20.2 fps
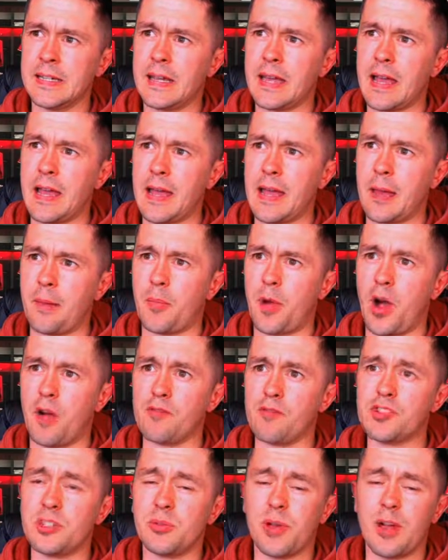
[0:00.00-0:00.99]

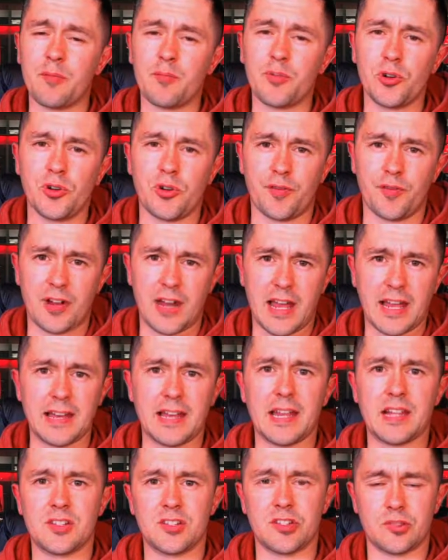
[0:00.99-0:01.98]
Obviously, we have Bruno
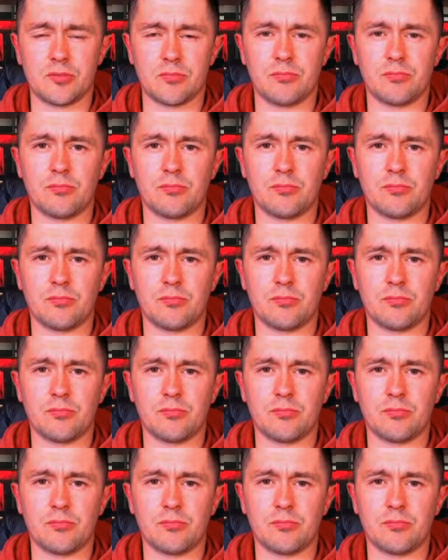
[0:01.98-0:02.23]
Fernandes.